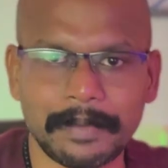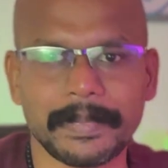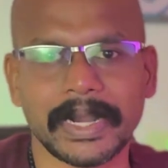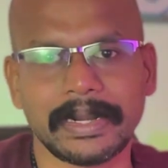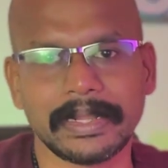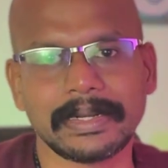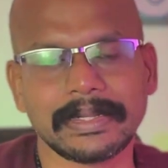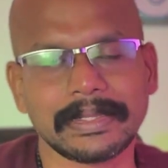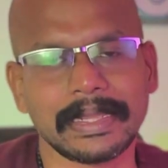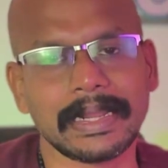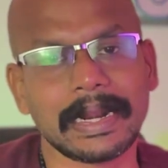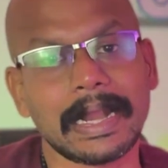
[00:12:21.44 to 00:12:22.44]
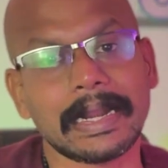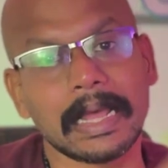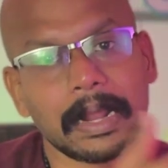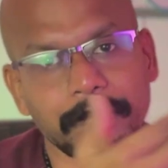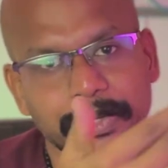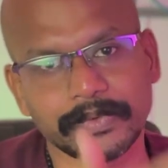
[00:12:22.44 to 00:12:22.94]
better in their
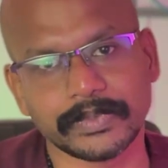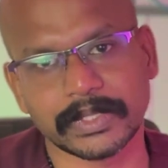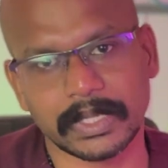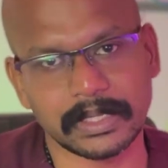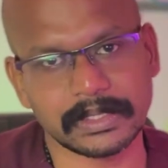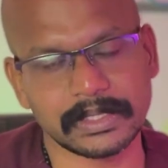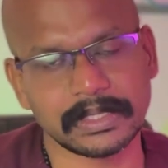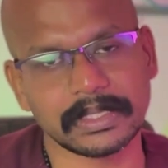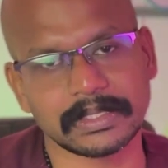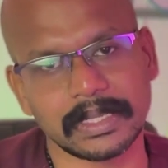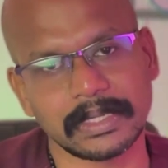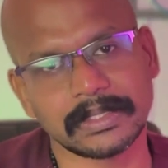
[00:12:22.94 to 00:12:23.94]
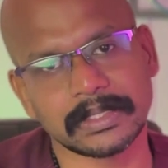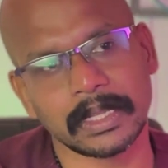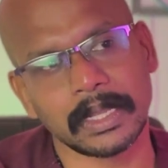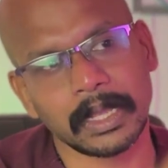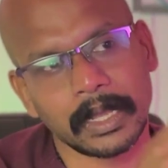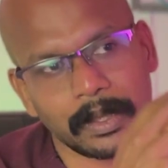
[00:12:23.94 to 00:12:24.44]
adaptive skills, in the sense
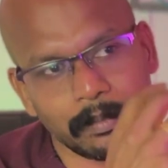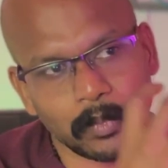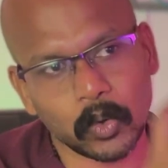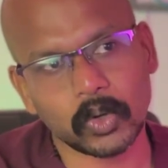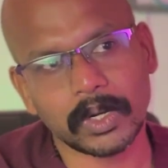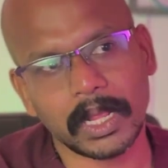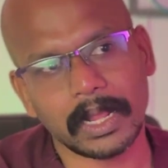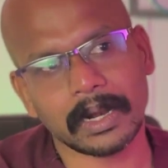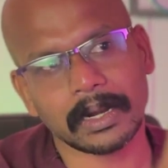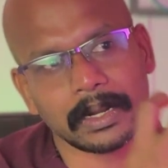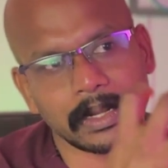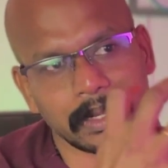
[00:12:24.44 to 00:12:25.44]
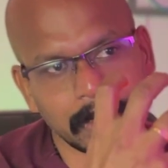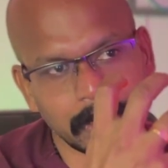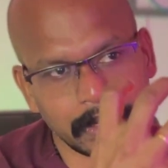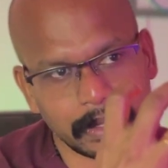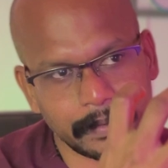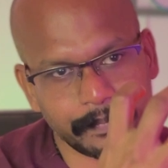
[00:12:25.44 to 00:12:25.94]
motor,
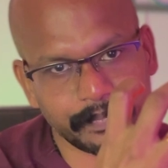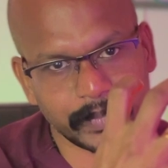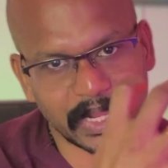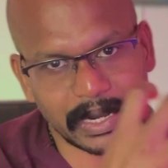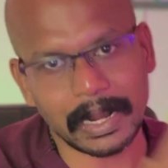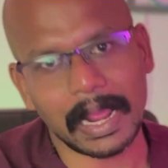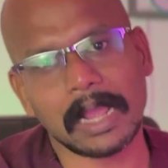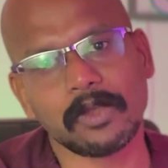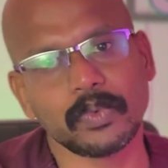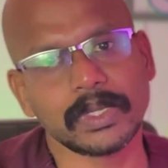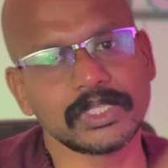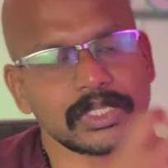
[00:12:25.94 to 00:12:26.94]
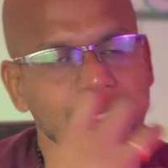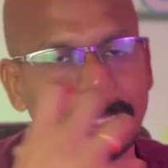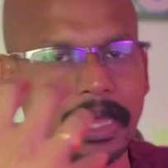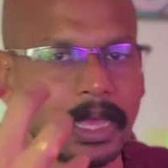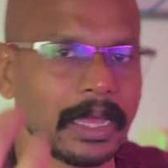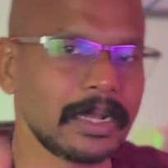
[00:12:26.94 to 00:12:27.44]
language,
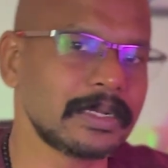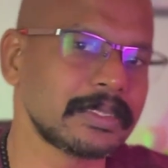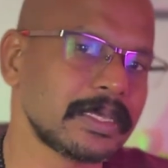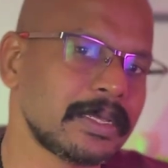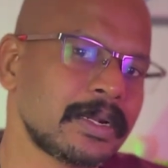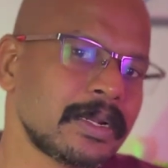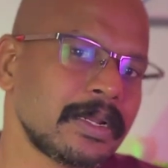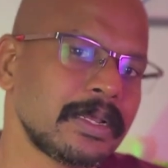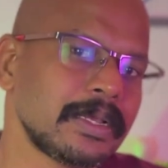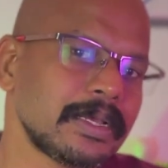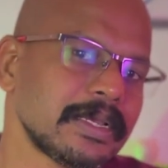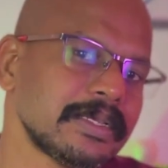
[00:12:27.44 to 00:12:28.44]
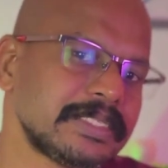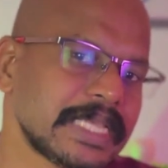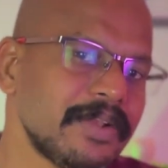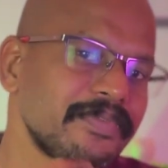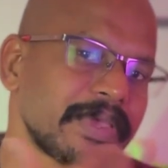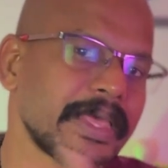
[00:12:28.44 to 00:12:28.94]
and their
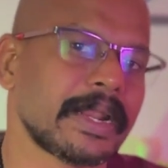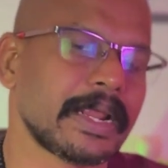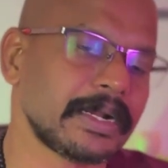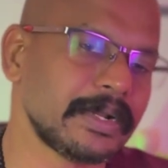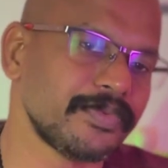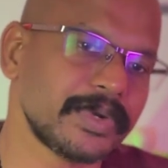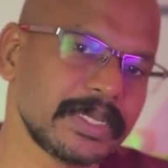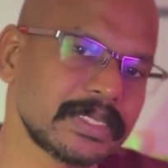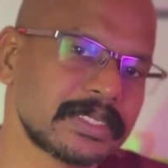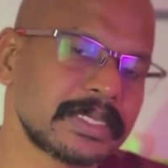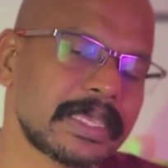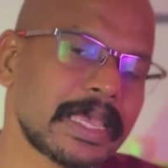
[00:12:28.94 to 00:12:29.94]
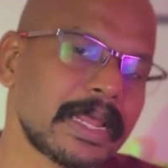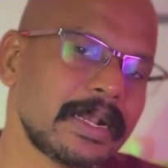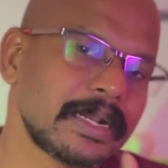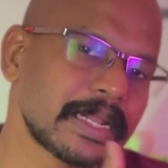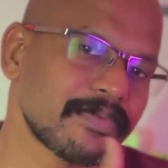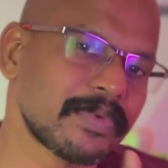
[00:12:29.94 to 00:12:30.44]
self-care activities
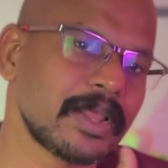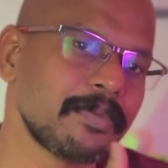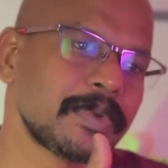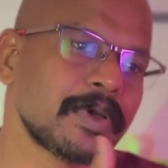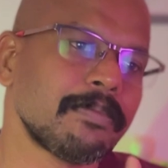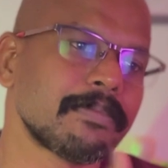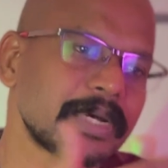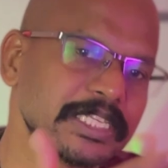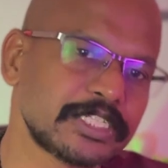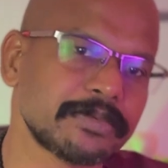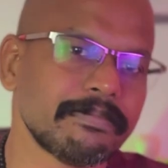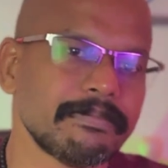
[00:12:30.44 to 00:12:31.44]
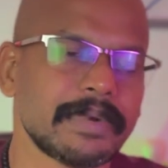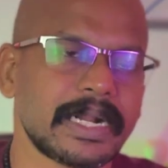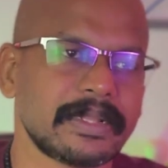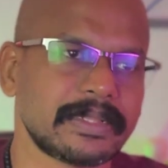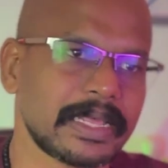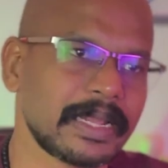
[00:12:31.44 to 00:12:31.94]
can develop much
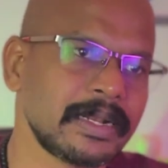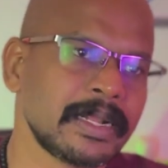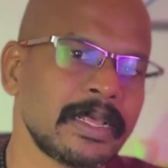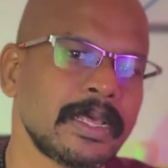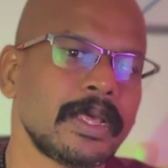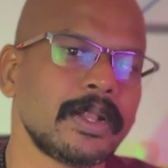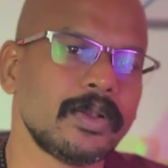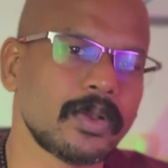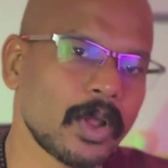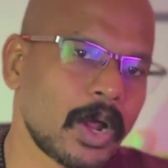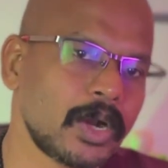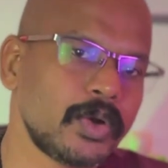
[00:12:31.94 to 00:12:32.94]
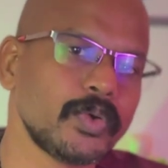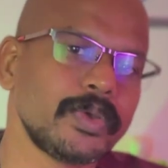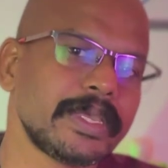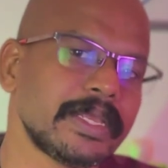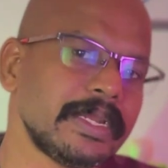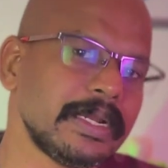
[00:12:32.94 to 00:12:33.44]
better than not
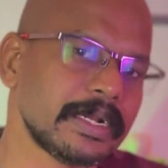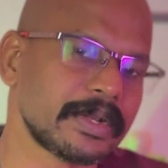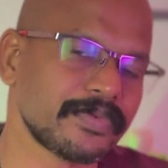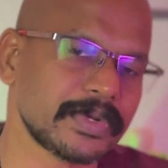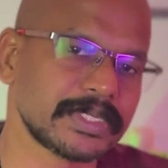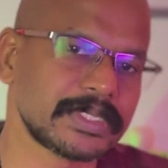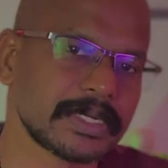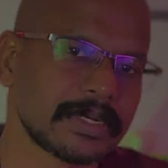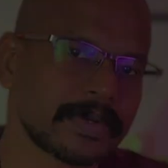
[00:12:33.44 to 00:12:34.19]
doing any intervention.